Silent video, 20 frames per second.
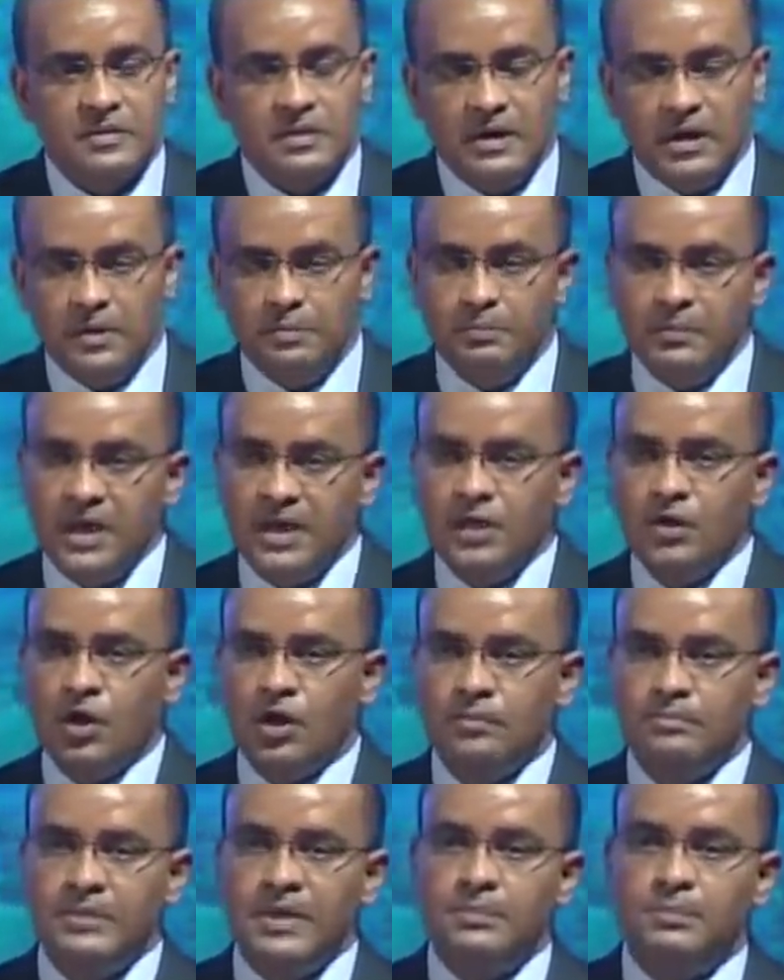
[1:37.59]
It may
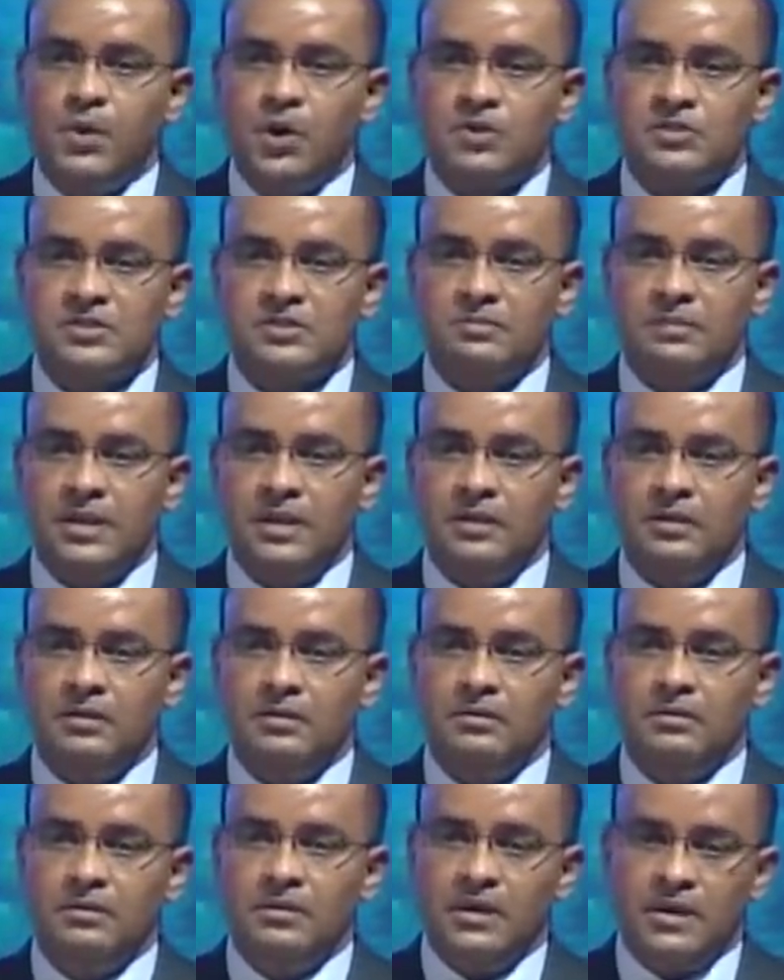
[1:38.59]
not be
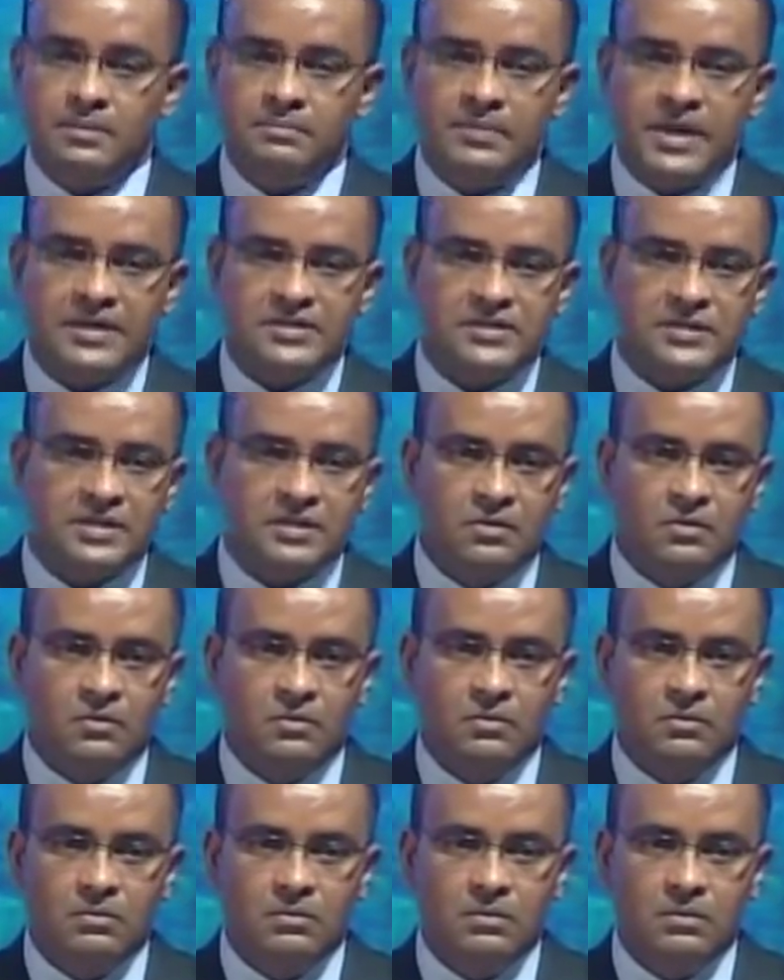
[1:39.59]
possible in
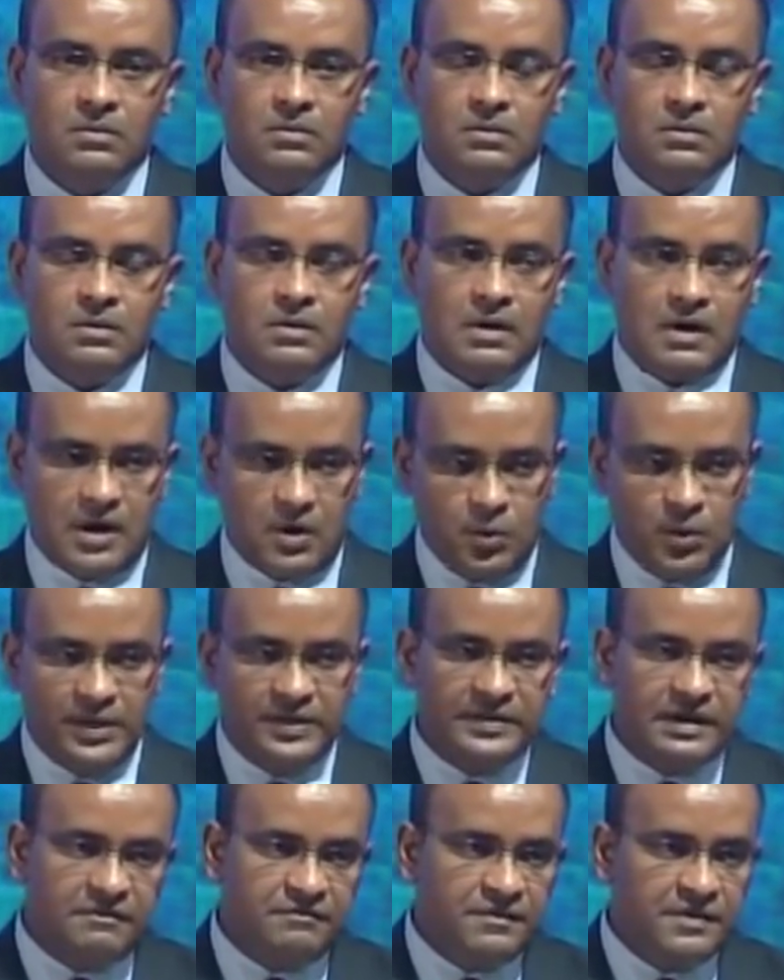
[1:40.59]
Mexico, and we
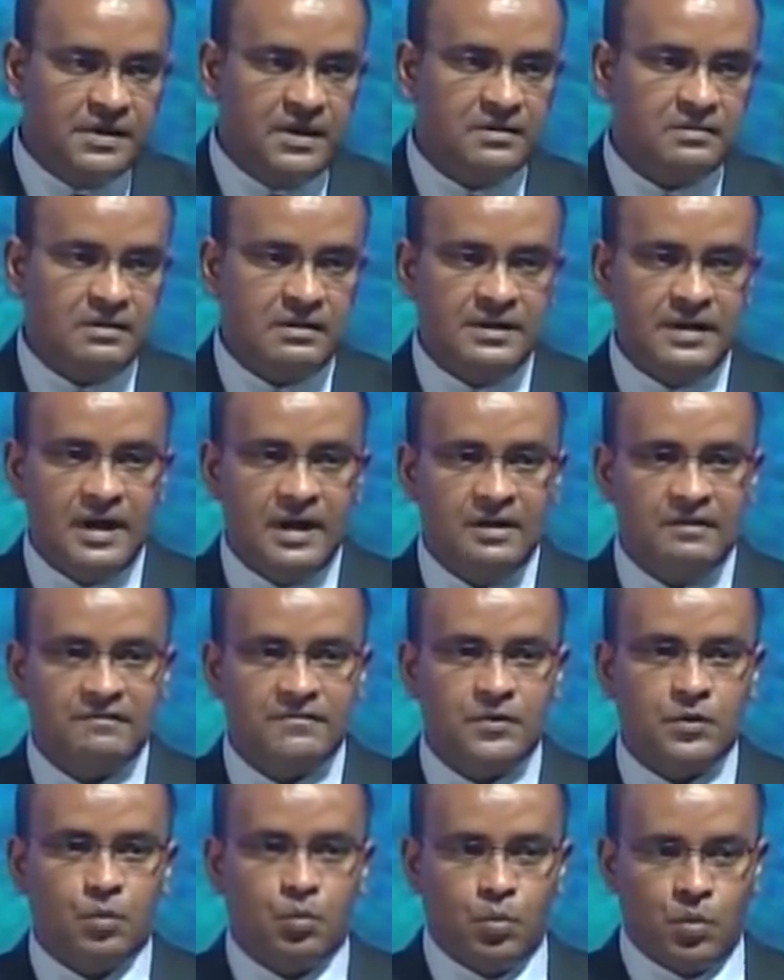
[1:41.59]
definitely have
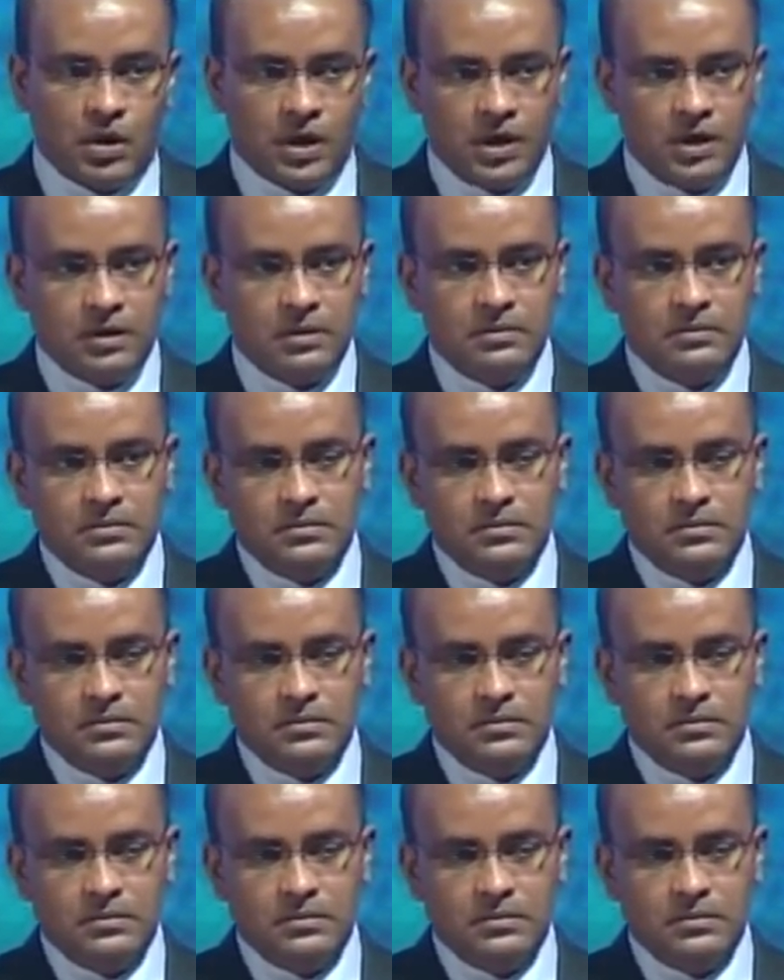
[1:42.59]
to work